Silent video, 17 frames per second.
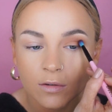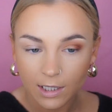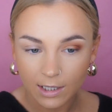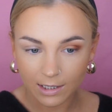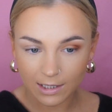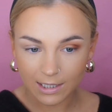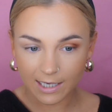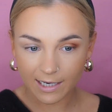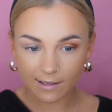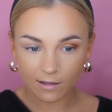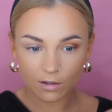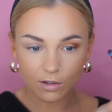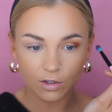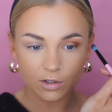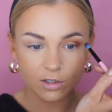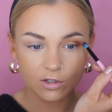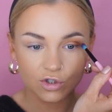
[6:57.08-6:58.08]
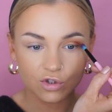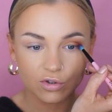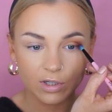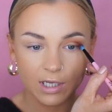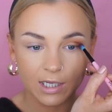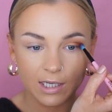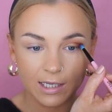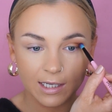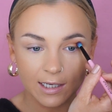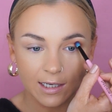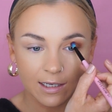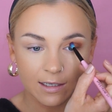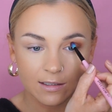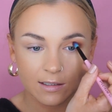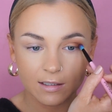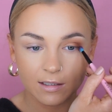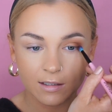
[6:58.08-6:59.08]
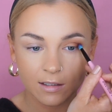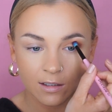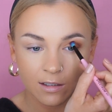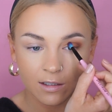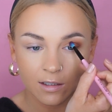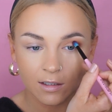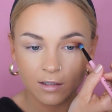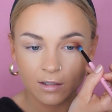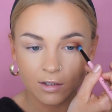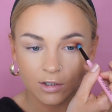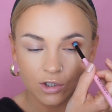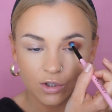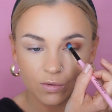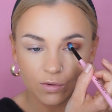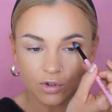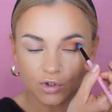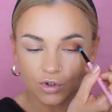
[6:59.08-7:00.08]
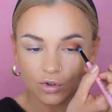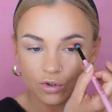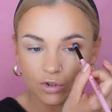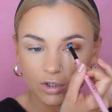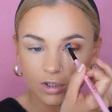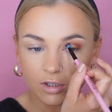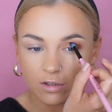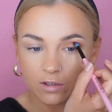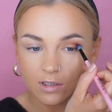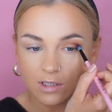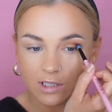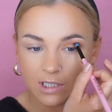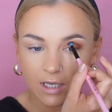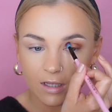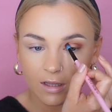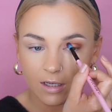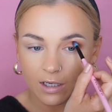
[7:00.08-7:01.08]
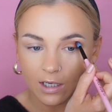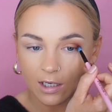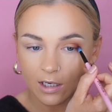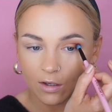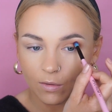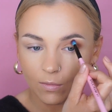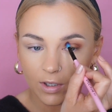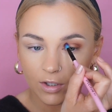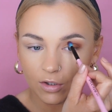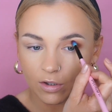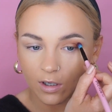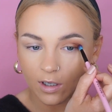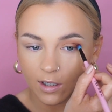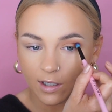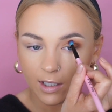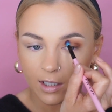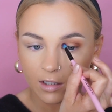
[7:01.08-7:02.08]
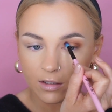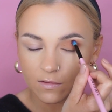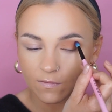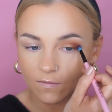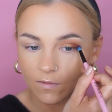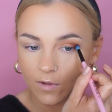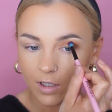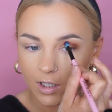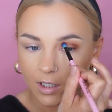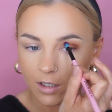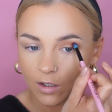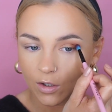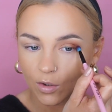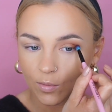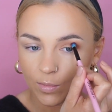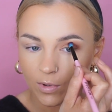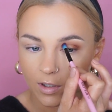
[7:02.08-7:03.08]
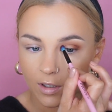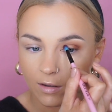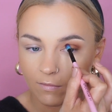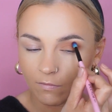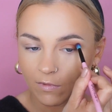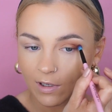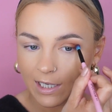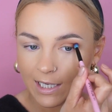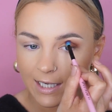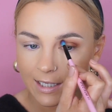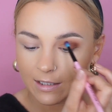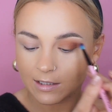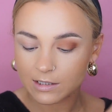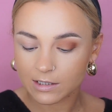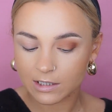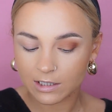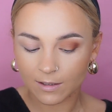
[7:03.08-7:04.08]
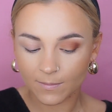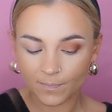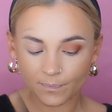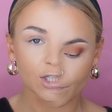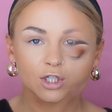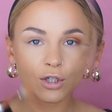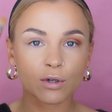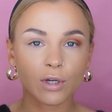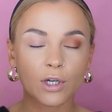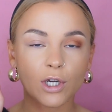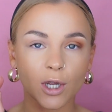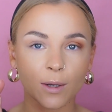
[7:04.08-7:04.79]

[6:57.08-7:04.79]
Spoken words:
And again, looking straight ahead, to ensure you can see the colour when your eye is fully open and relaxed. And you can